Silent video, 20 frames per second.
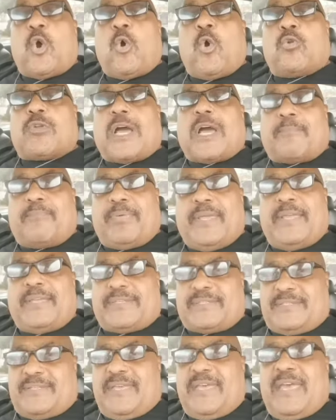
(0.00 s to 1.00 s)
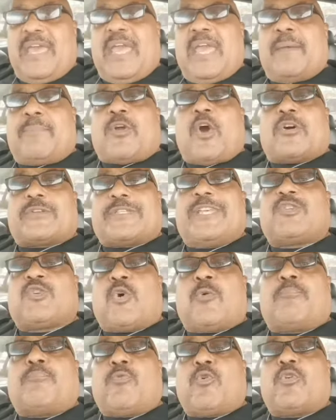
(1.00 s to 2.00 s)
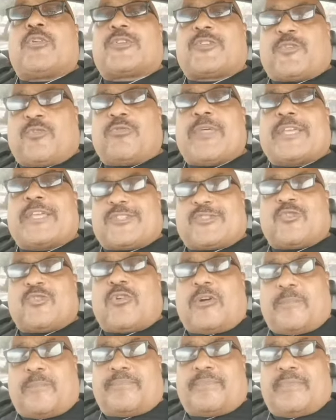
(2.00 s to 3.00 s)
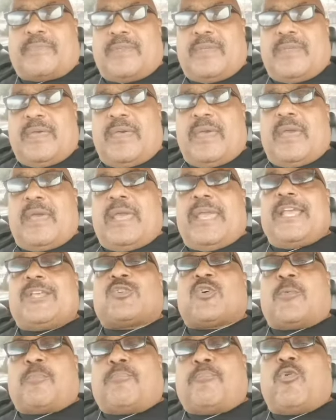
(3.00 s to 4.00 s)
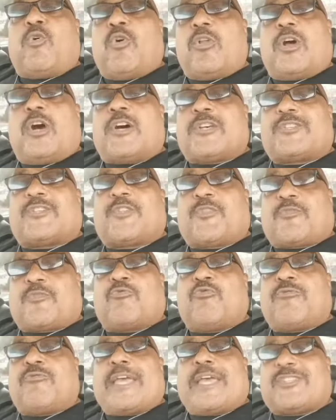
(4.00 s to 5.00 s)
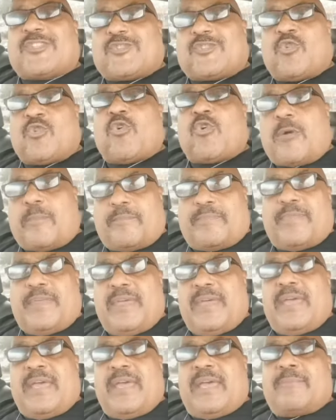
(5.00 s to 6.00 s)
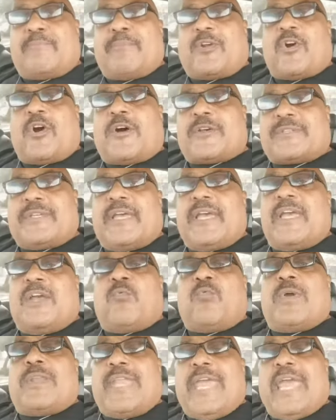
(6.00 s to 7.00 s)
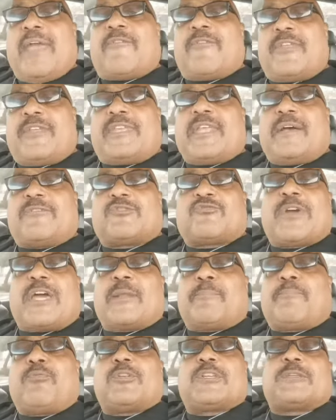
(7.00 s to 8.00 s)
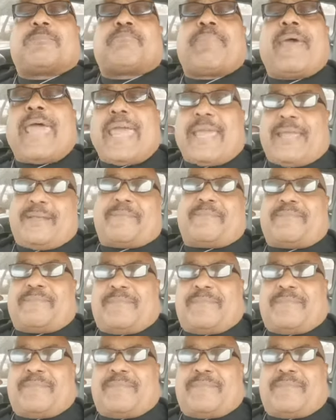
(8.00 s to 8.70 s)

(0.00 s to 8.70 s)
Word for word: to hold our peace because He's going to pull us through that storm. He's going to pull us through that storm because whenever the devil's trying to pull us back,